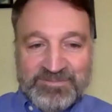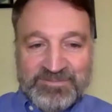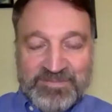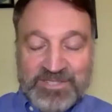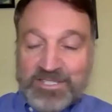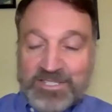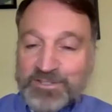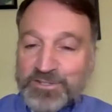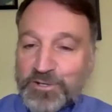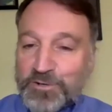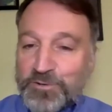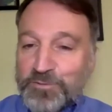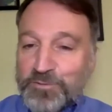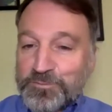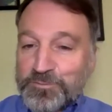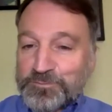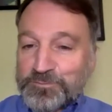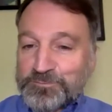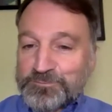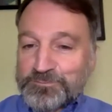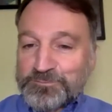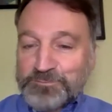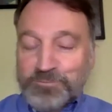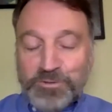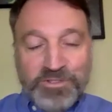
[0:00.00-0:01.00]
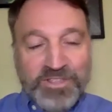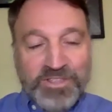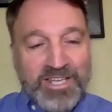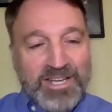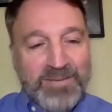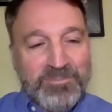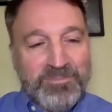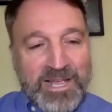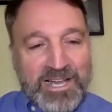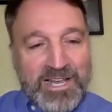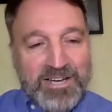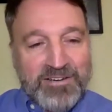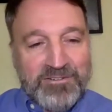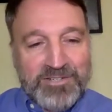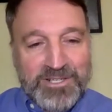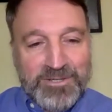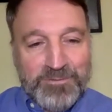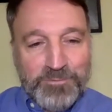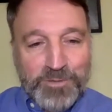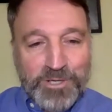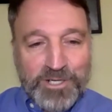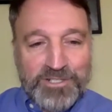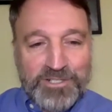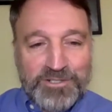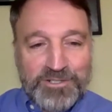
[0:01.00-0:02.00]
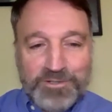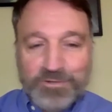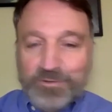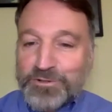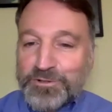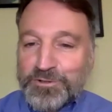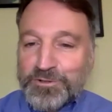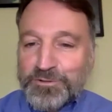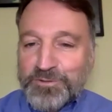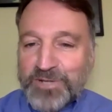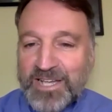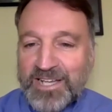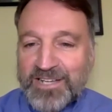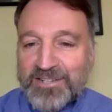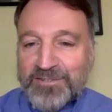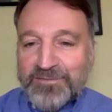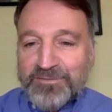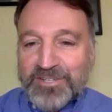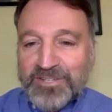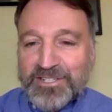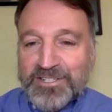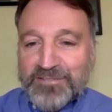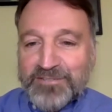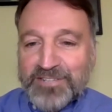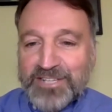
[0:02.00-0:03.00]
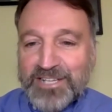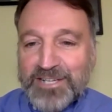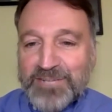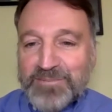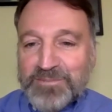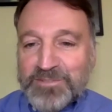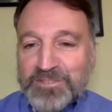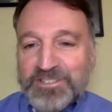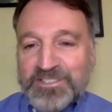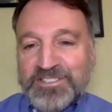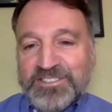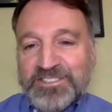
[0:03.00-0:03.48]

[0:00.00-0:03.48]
So with that background, what did you do at Inventive Labs?